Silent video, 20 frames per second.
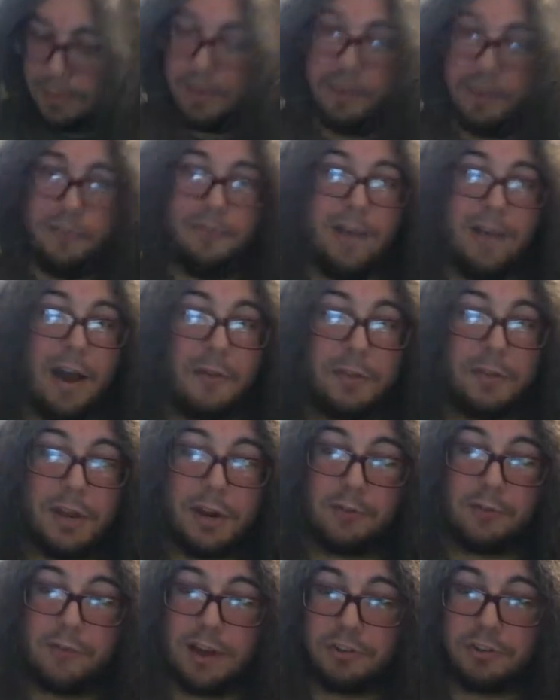Found it
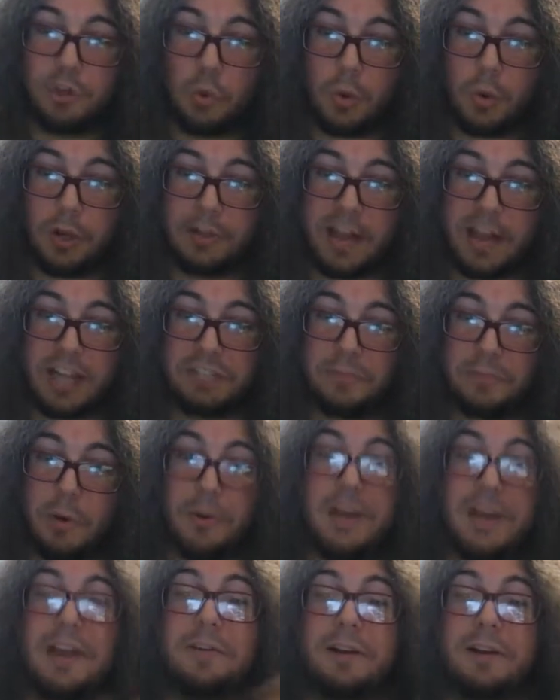at Retro World
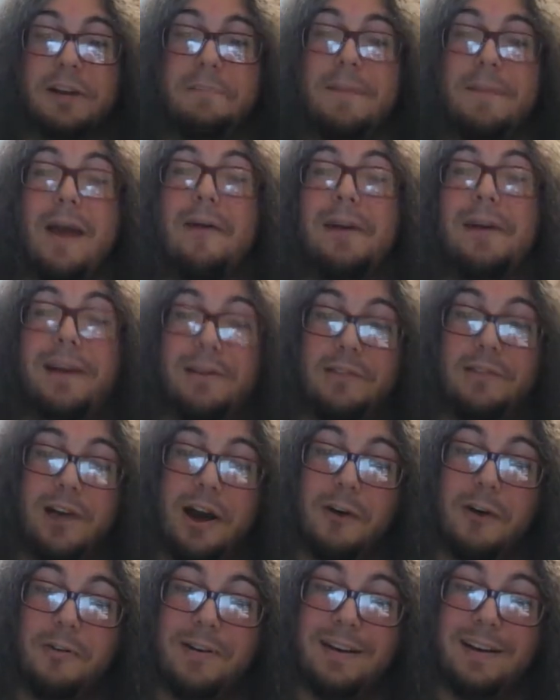Expo here in America,
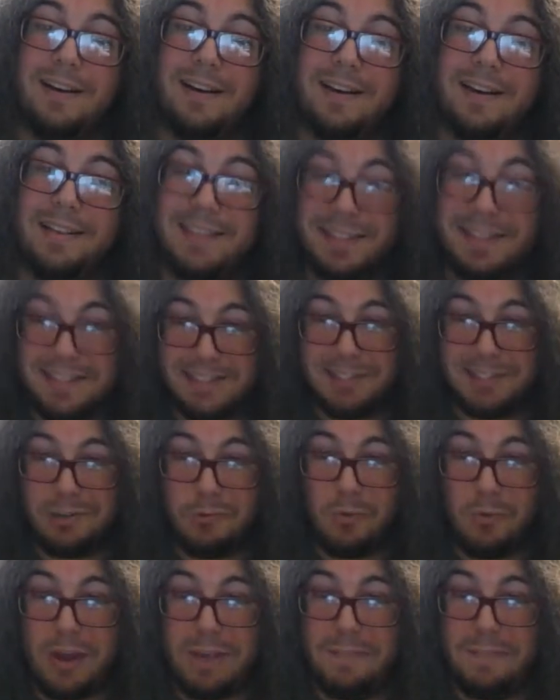though. This is a
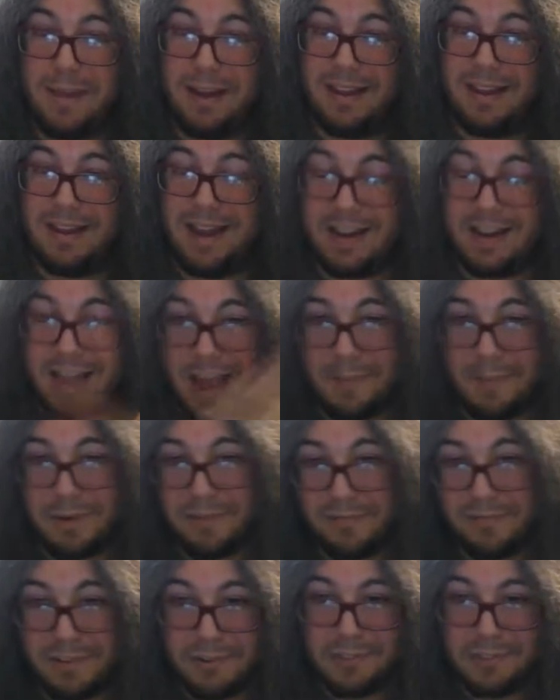Wii Mini. It came in
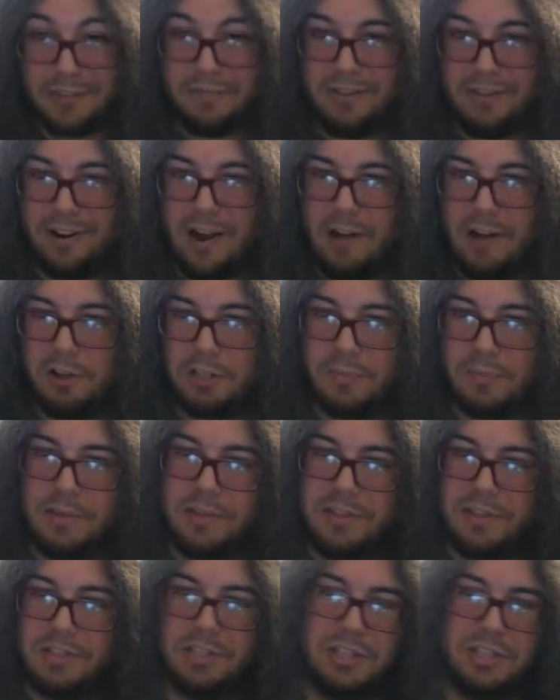a few different colors,
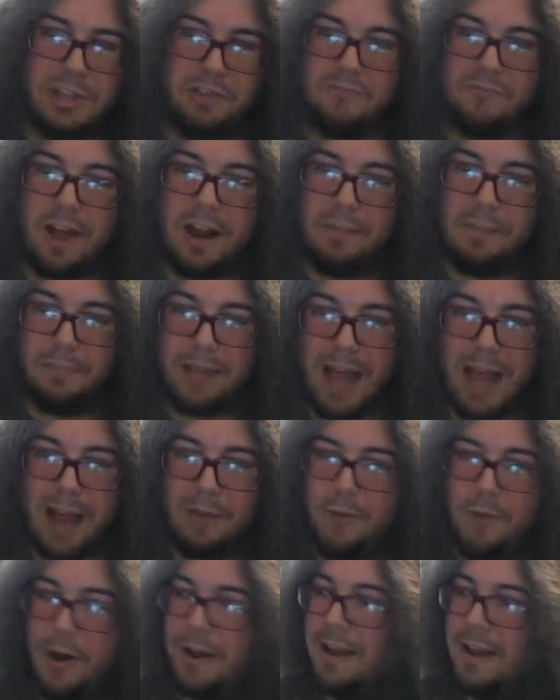but this is the red and
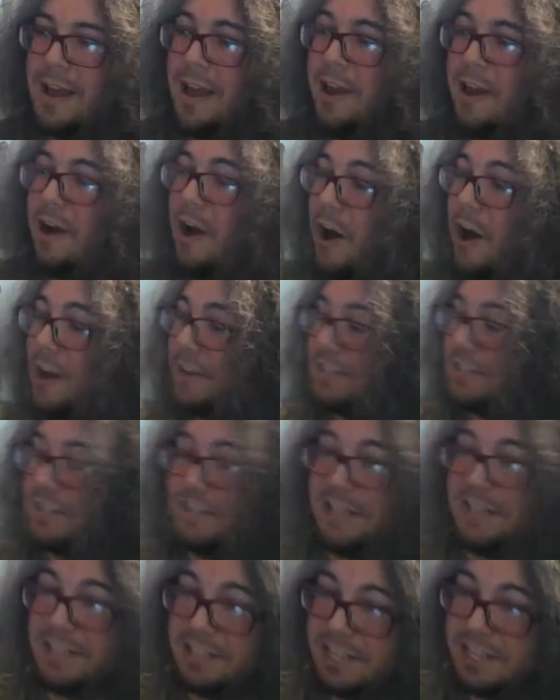black one.
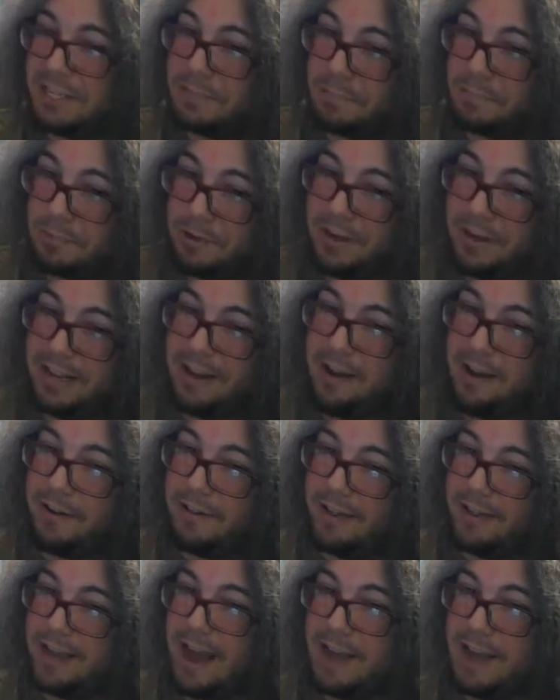Honestly, this thing's pretty
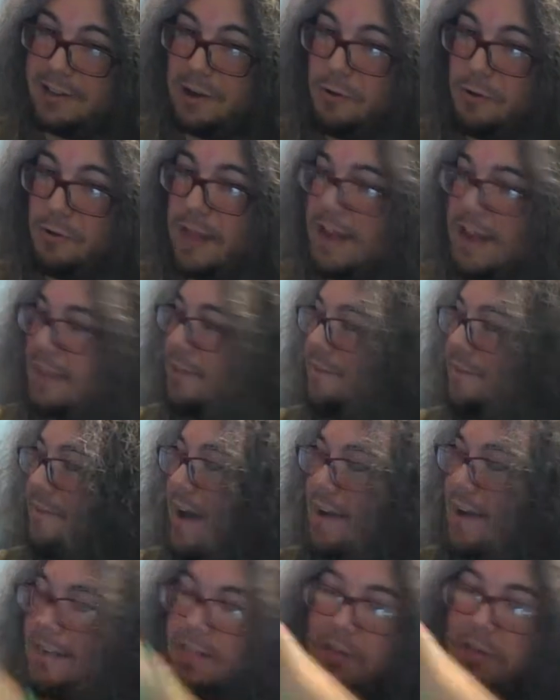ugly. I don't like the
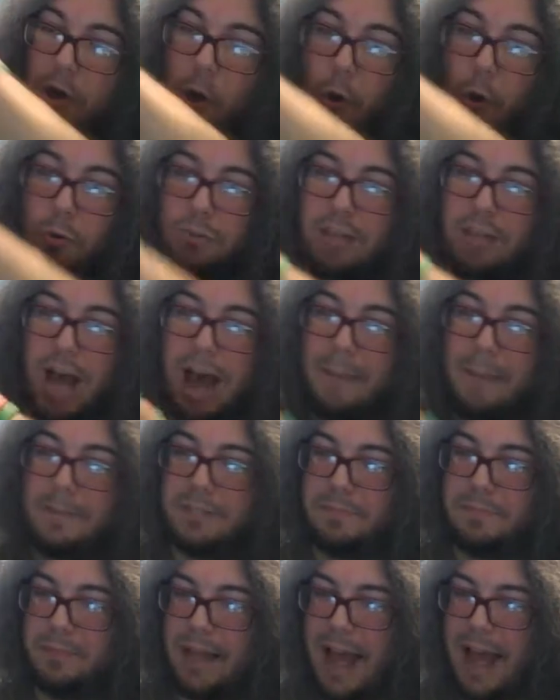fact that the whole top
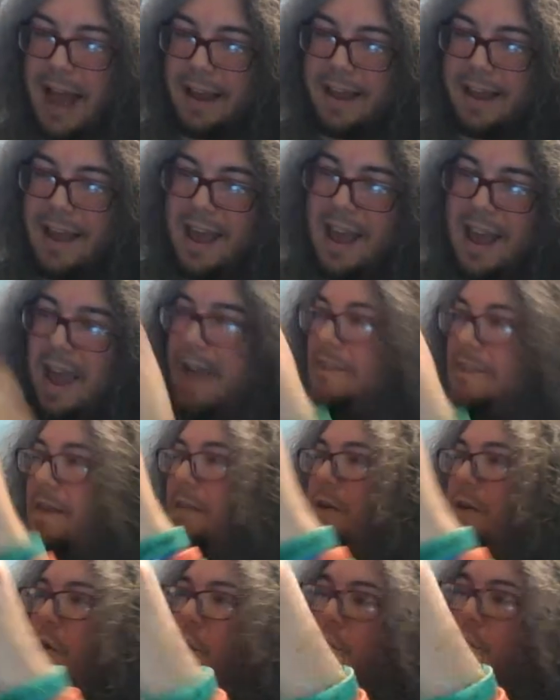is black, and
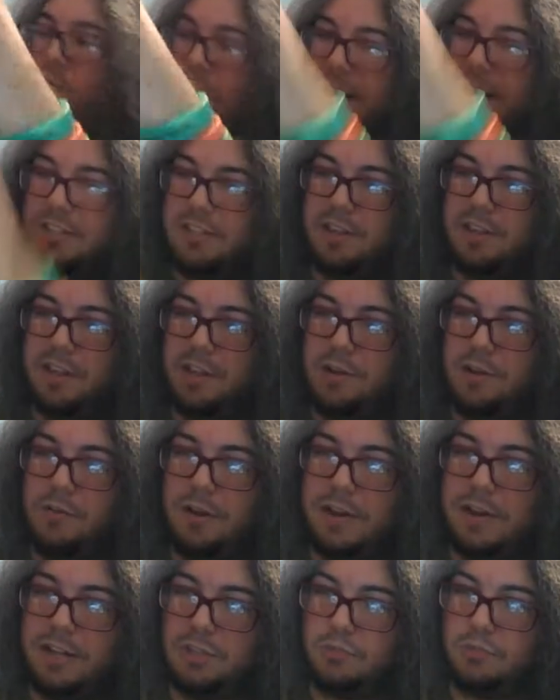then the whole rest of the
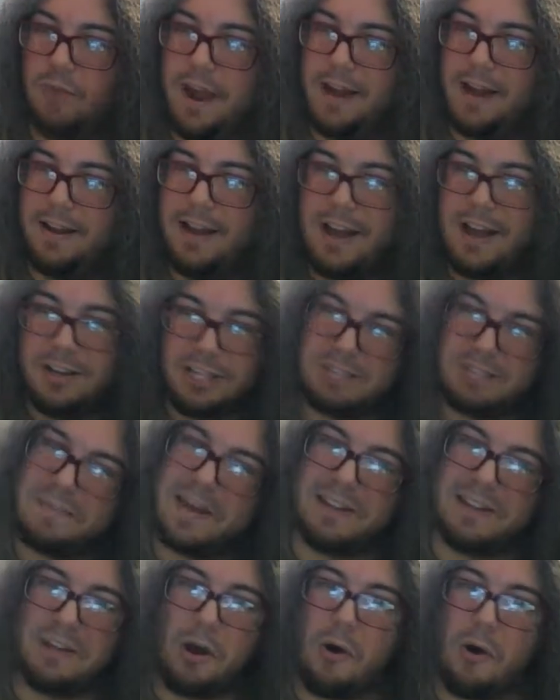unit is red. Just
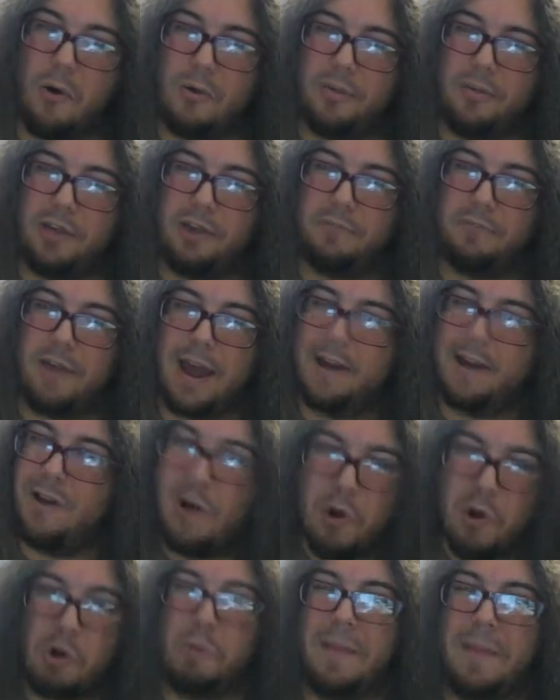make the whole thing red,
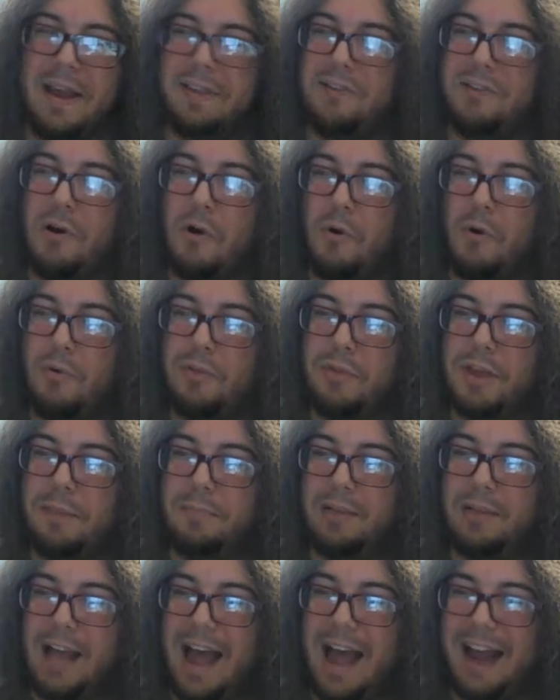or make the whole
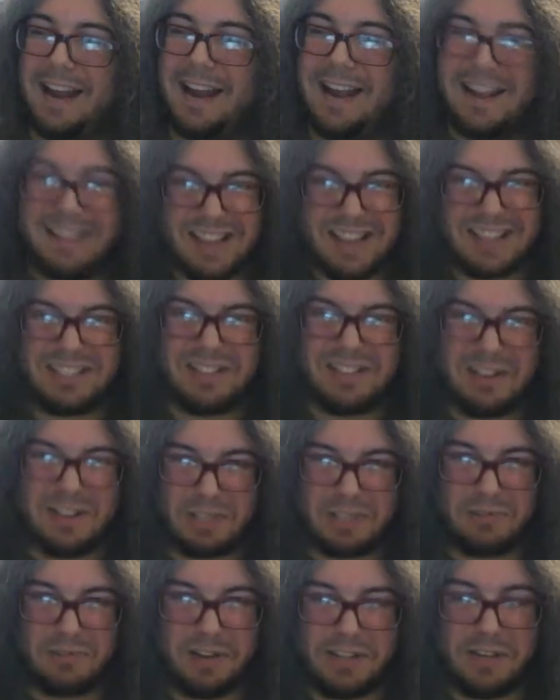thing black. This
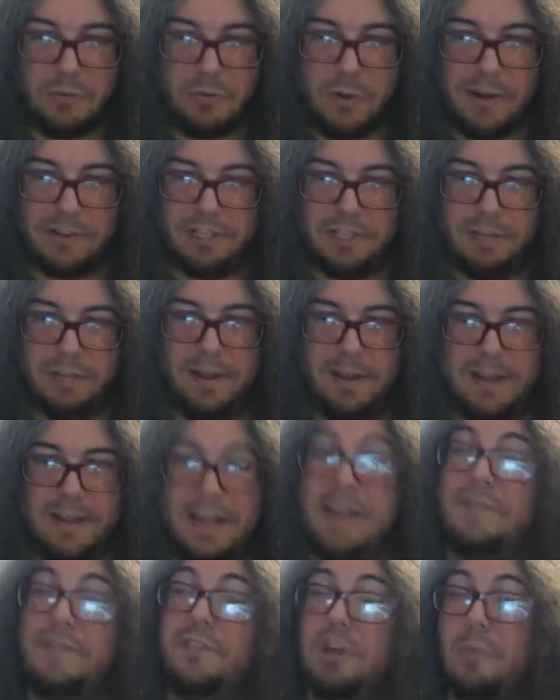looks really weird to me,
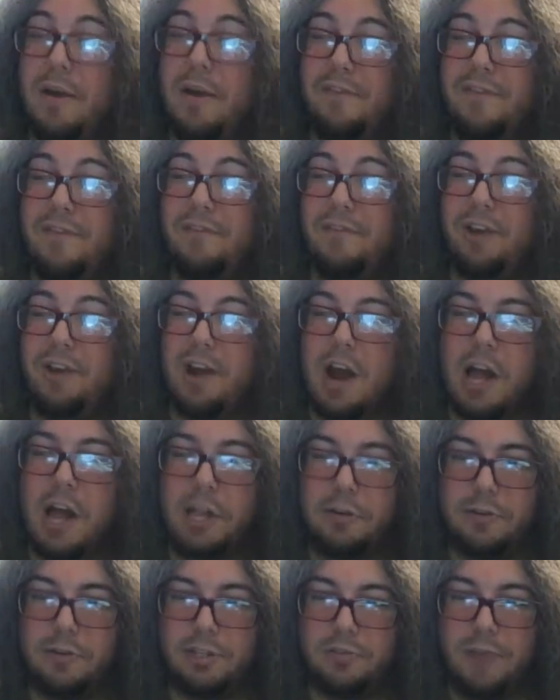even though my favorite
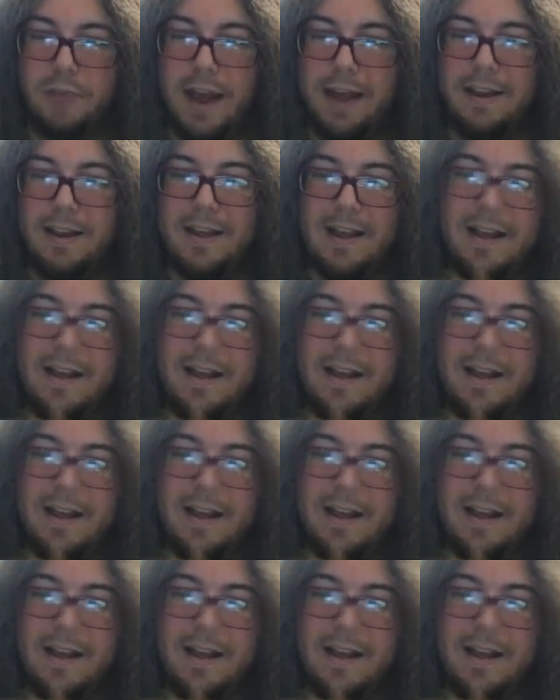color is red.